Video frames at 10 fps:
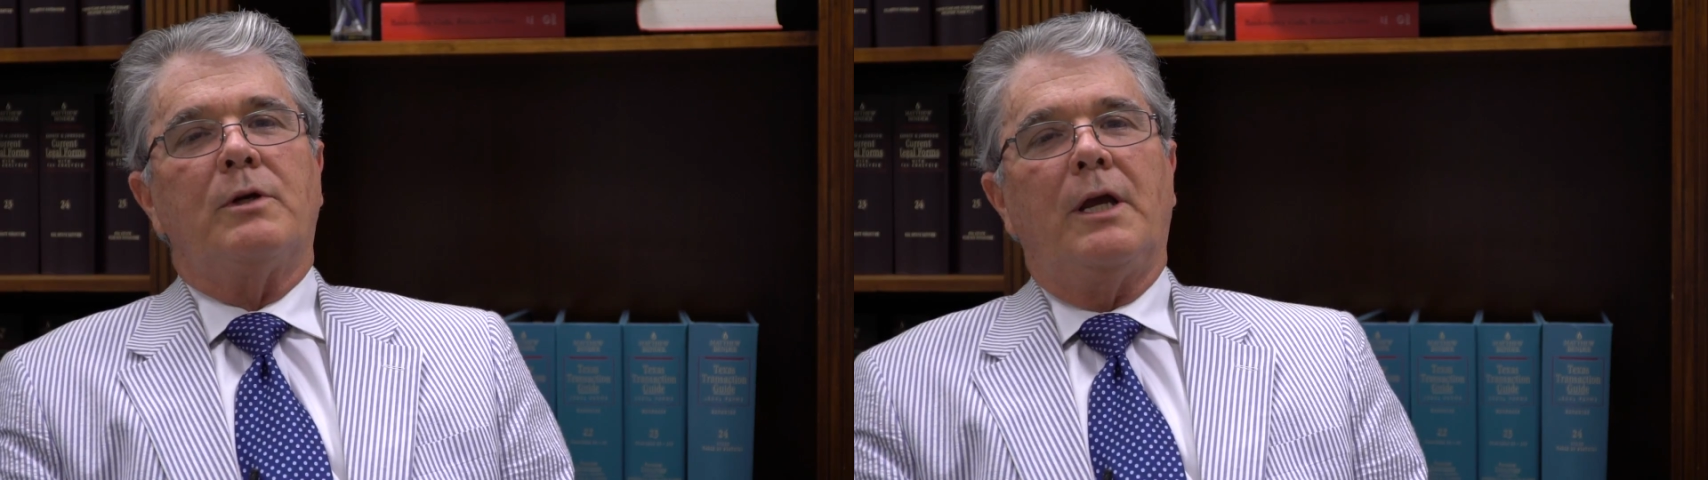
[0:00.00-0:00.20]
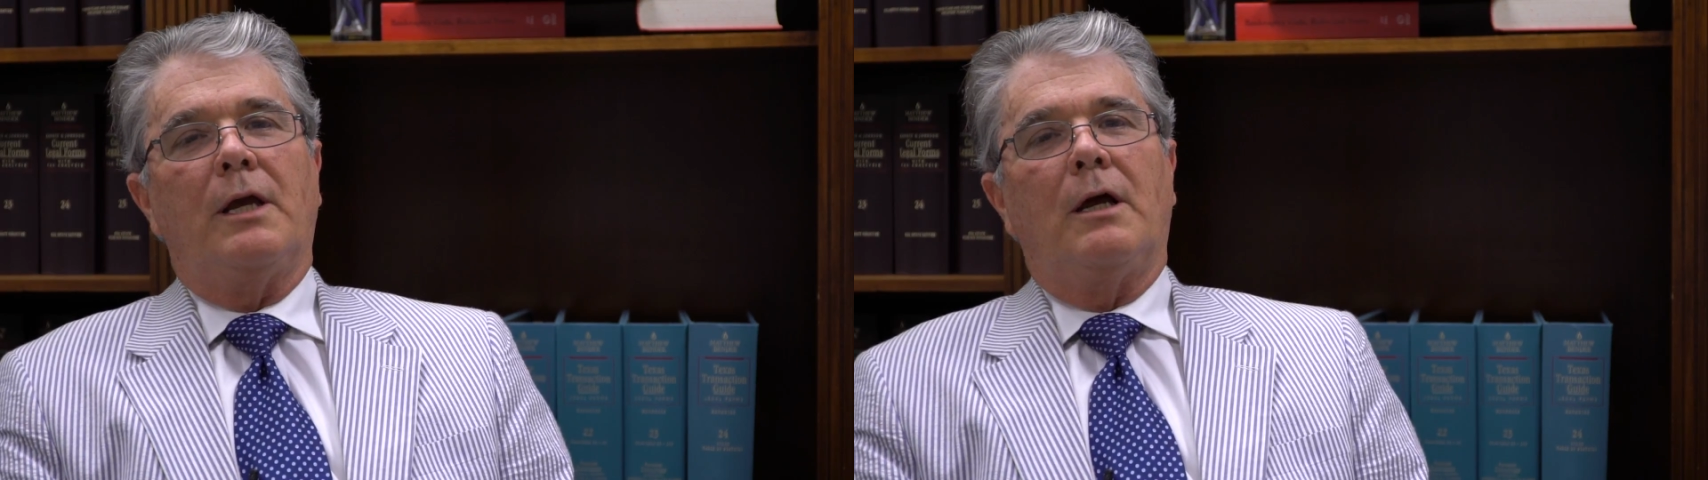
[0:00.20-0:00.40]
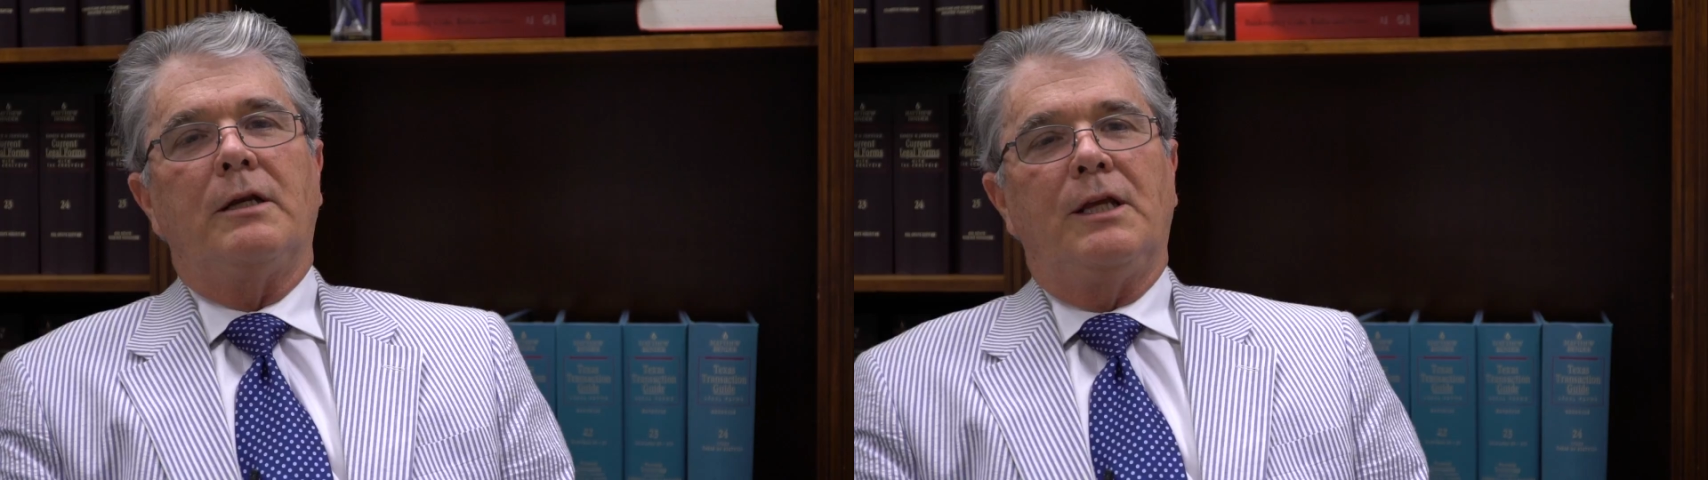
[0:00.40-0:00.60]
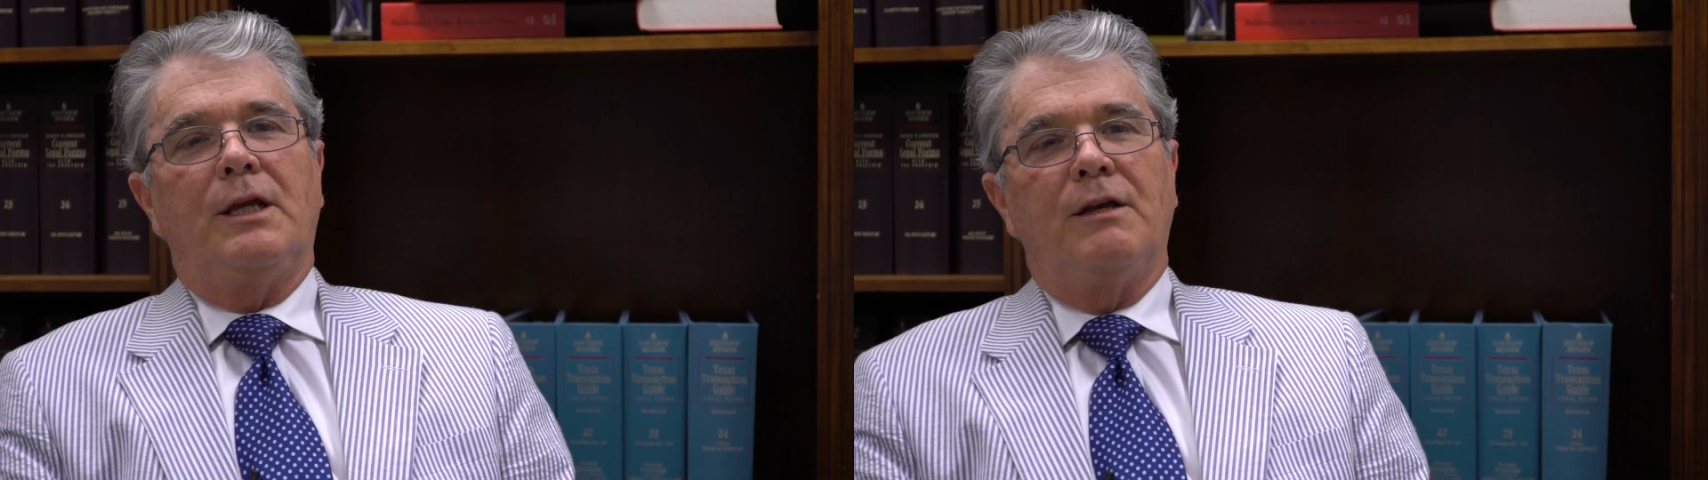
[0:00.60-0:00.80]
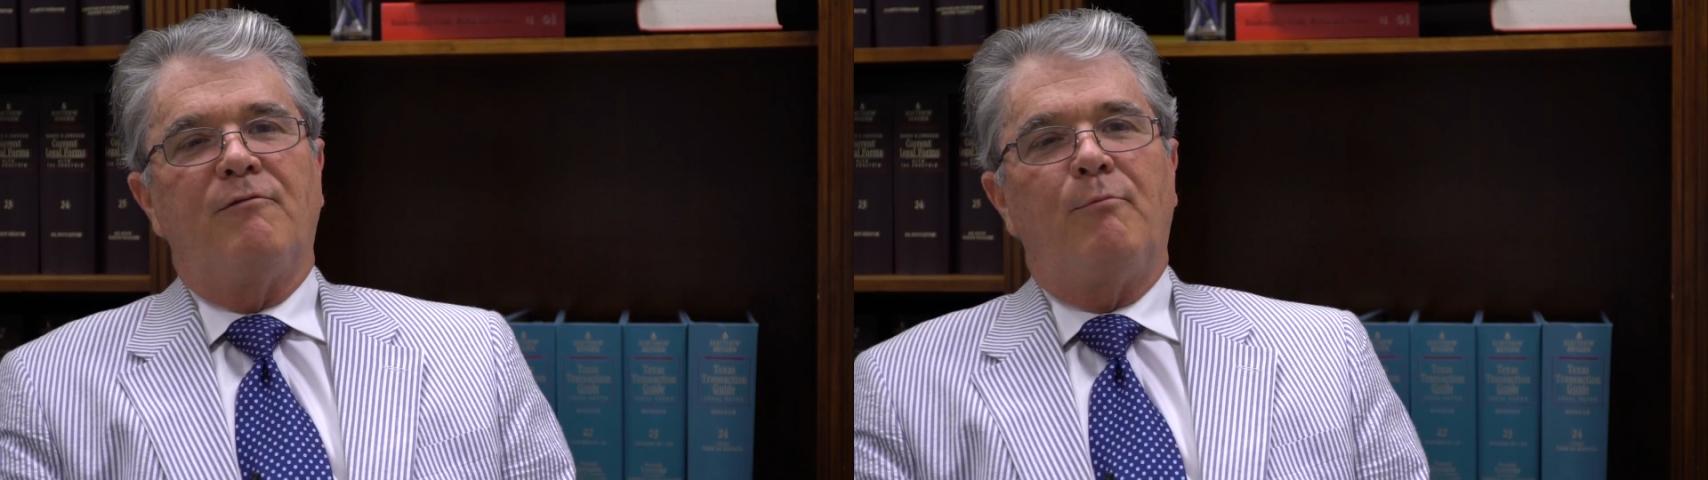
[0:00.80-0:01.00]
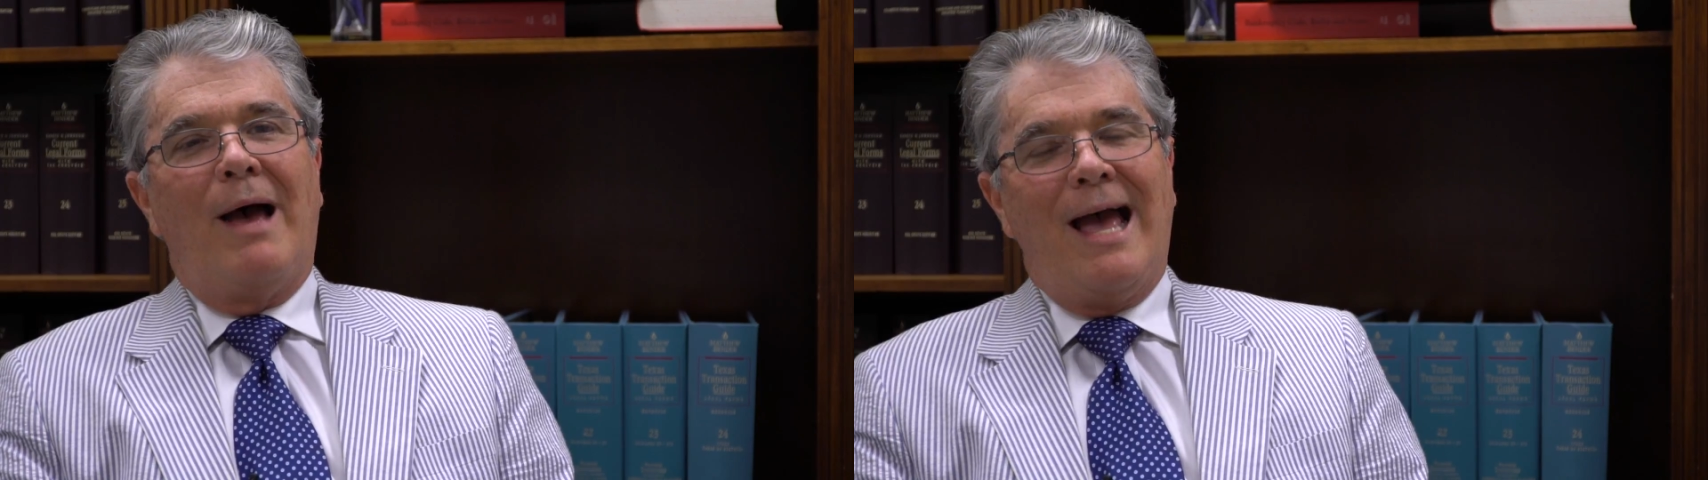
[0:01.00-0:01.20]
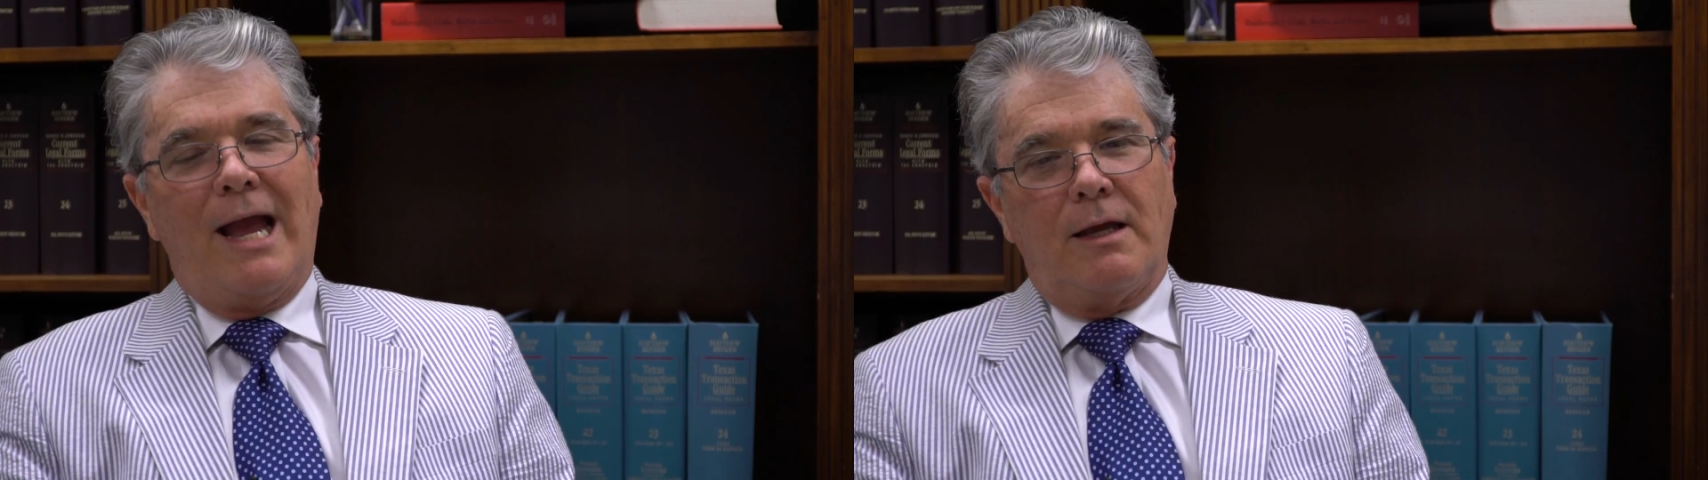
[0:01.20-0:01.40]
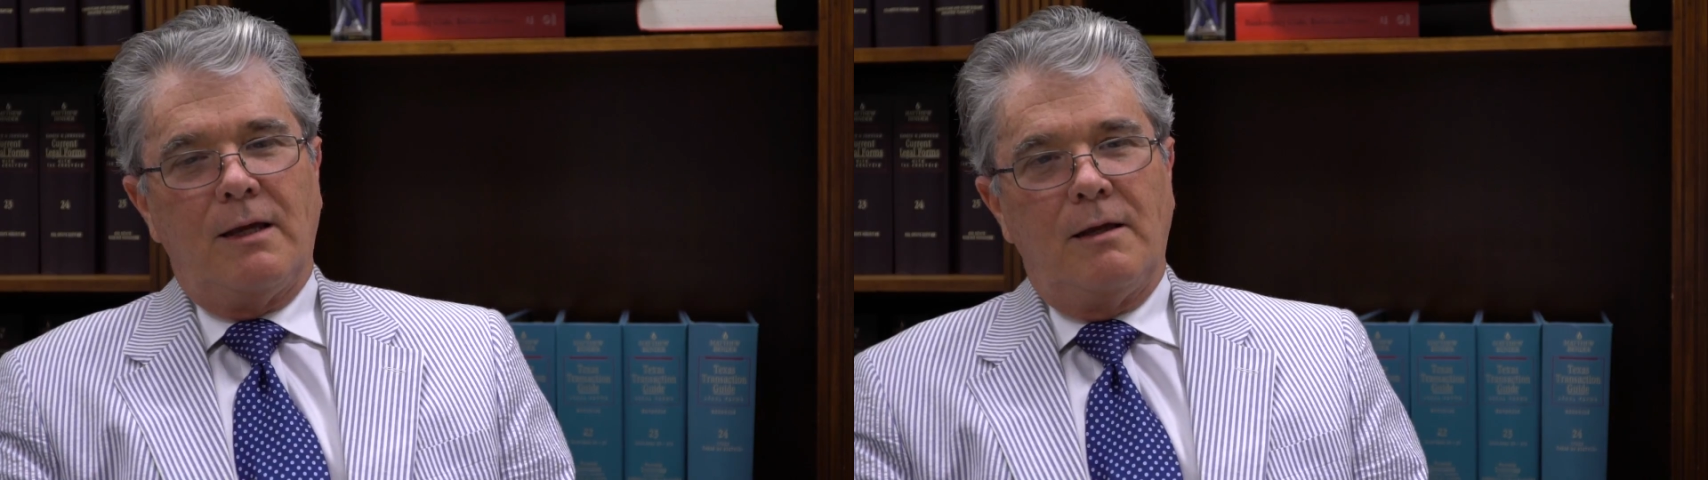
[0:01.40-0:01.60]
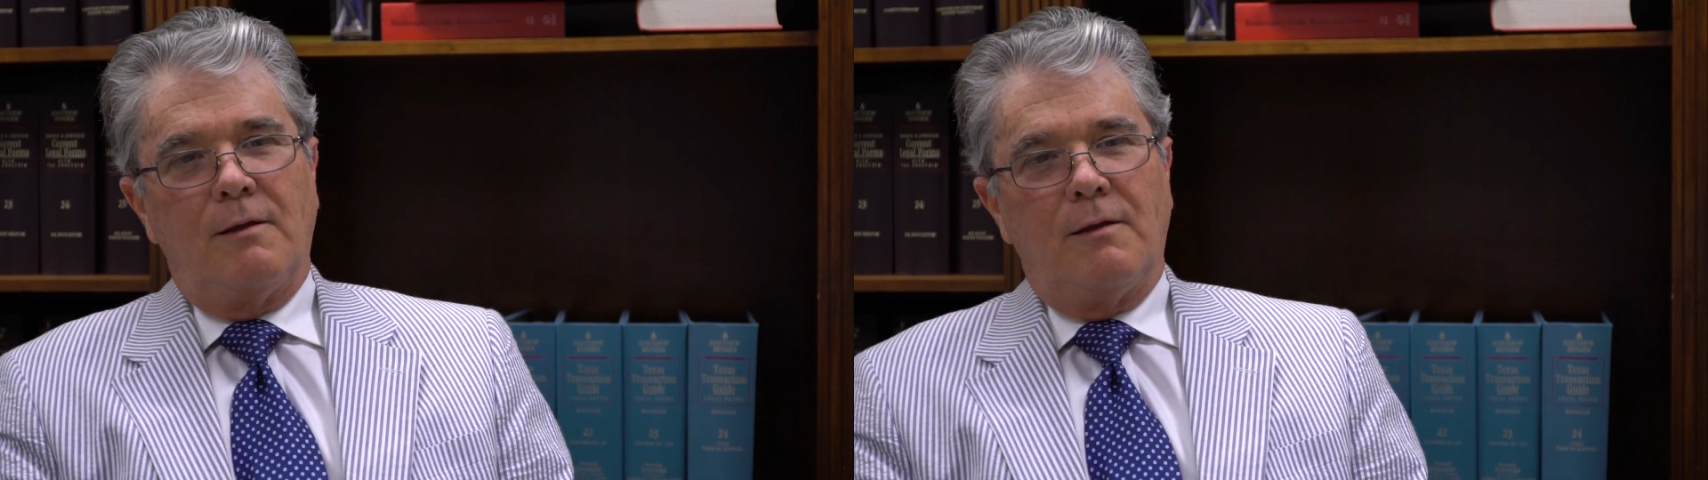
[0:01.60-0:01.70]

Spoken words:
cannot give back